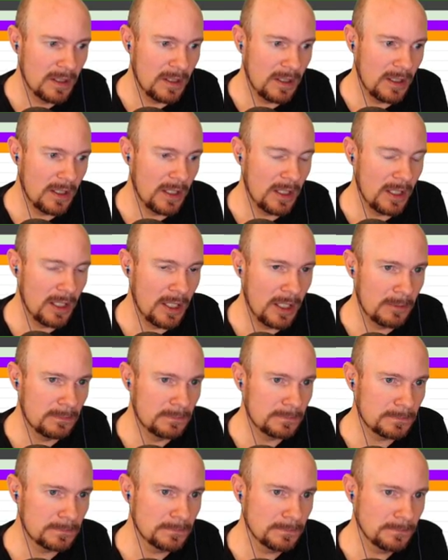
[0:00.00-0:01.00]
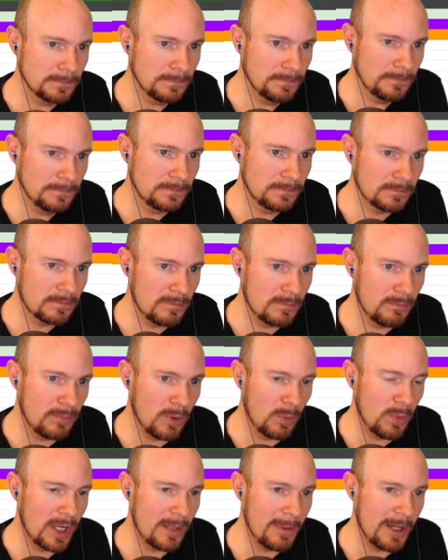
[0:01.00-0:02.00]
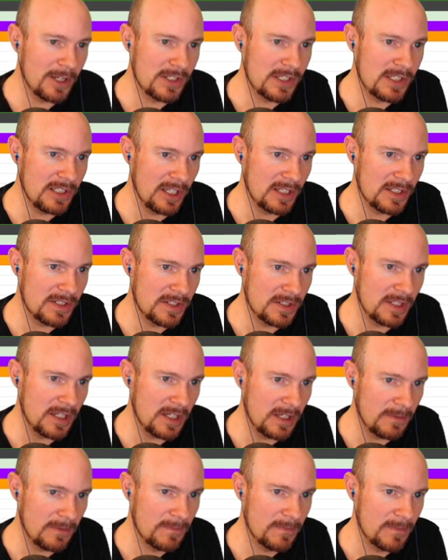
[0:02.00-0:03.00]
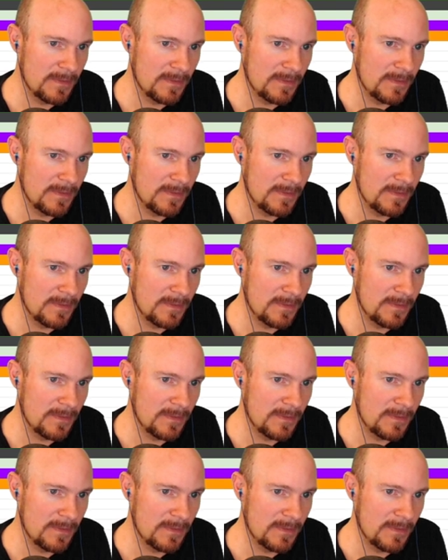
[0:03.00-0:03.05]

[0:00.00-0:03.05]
Um, but what about Slug C?